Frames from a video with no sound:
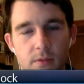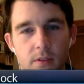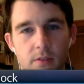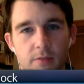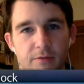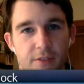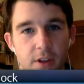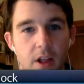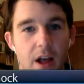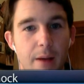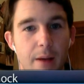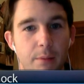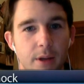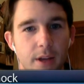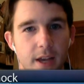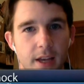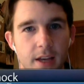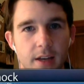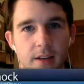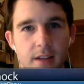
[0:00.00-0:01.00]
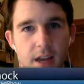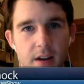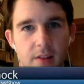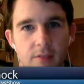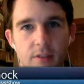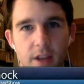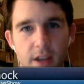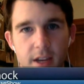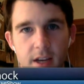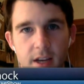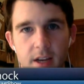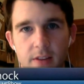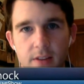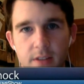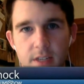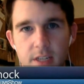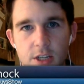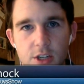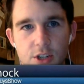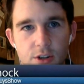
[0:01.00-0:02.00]
feel obligated, kind of like the
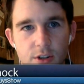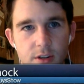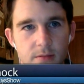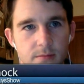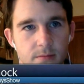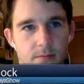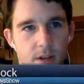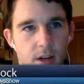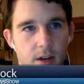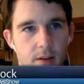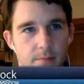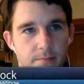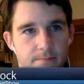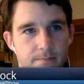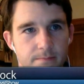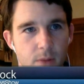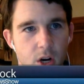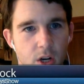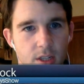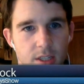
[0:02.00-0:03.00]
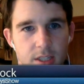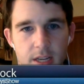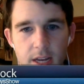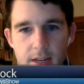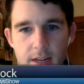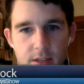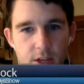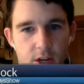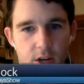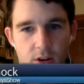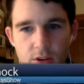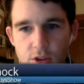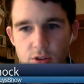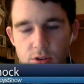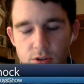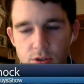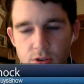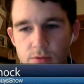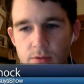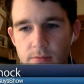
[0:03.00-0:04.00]
teacher Mark said.
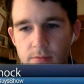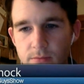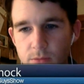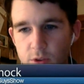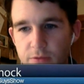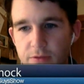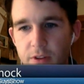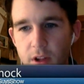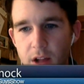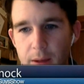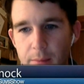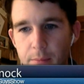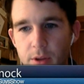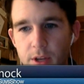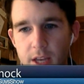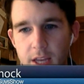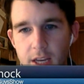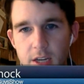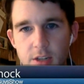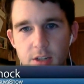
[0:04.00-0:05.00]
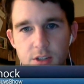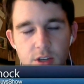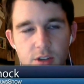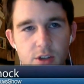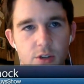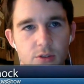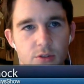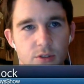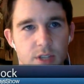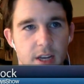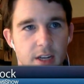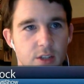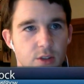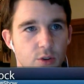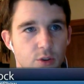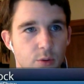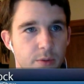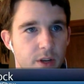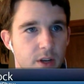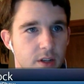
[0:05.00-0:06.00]
You feel obligated to use that
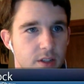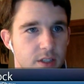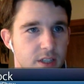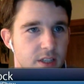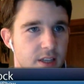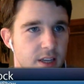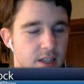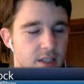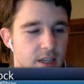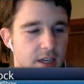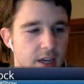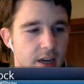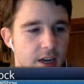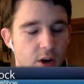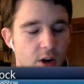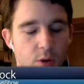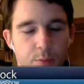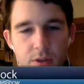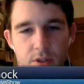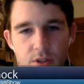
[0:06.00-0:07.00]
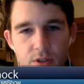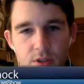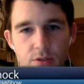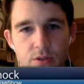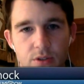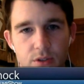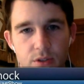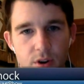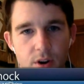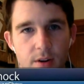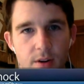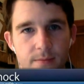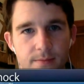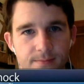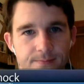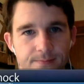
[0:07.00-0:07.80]
tool because he thinks it can help his students learn.